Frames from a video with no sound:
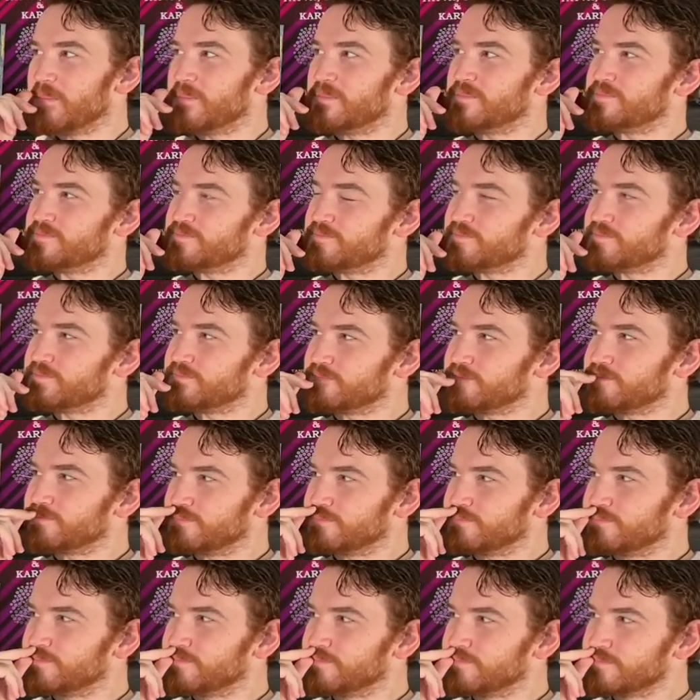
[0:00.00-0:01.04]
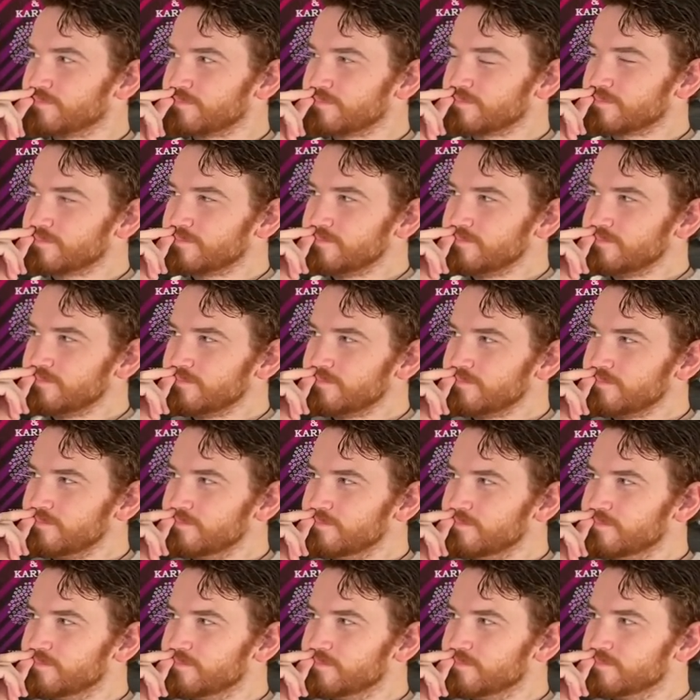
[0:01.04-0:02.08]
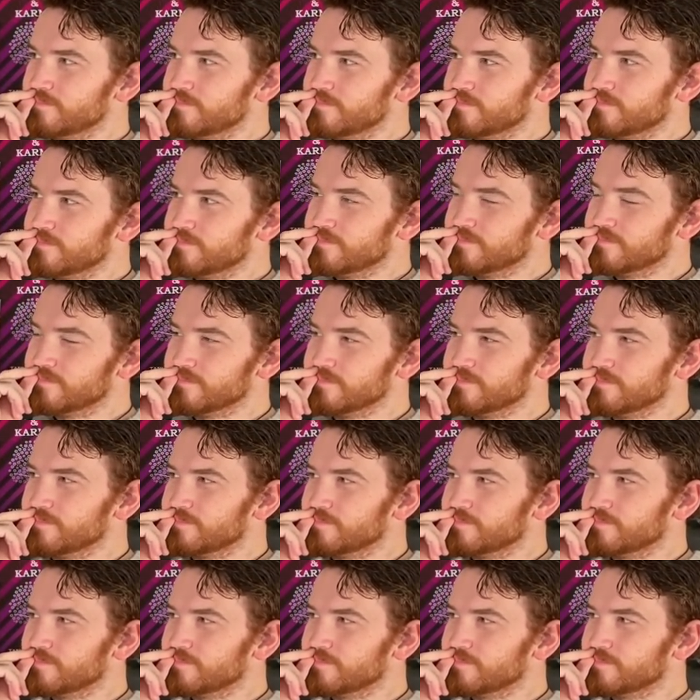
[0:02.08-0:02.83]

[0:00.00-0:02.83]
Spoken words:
(not speaking)